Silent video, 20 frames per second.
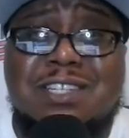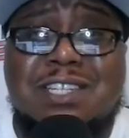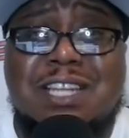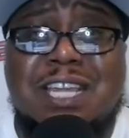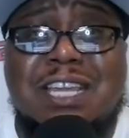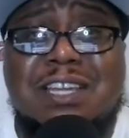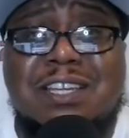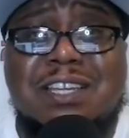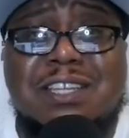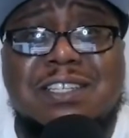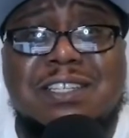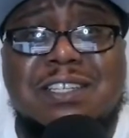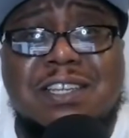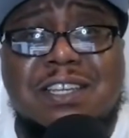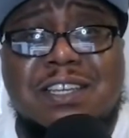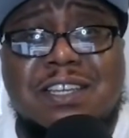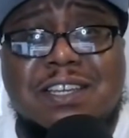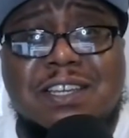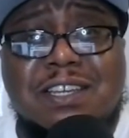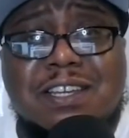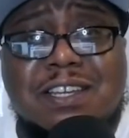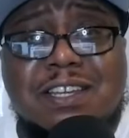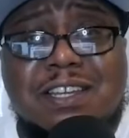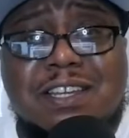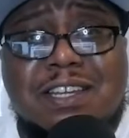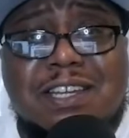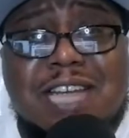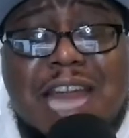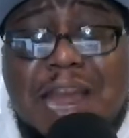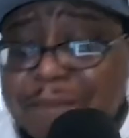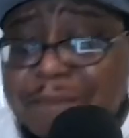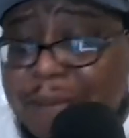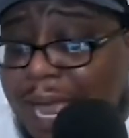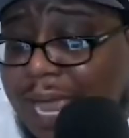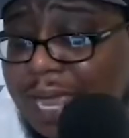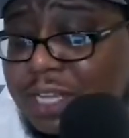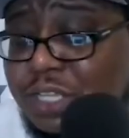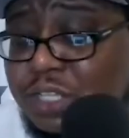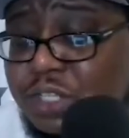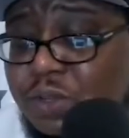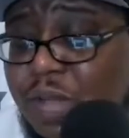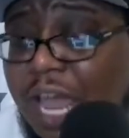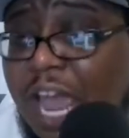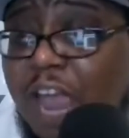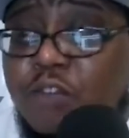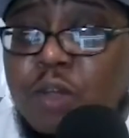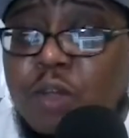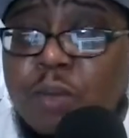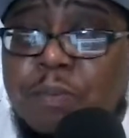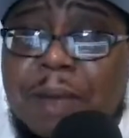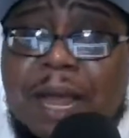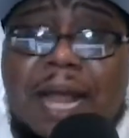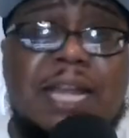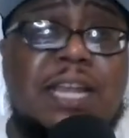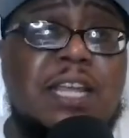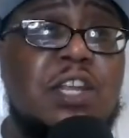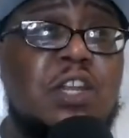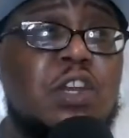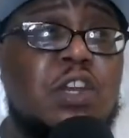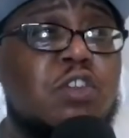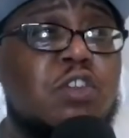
Lakers. Now, mind you, everybody,